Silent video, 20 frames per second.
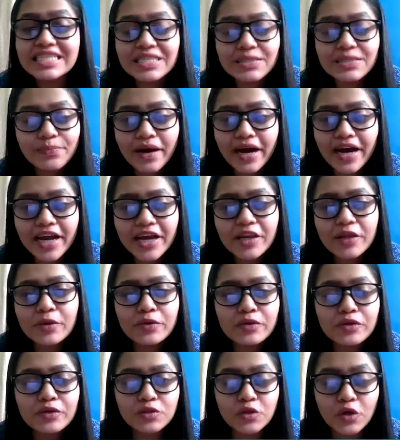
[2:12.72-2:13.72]
inspired
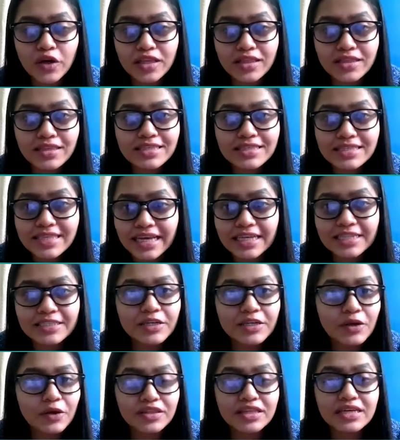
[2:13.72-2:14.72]
you to join this
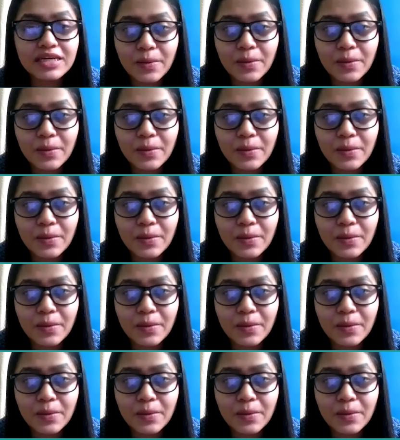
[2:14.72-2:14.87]
sector or the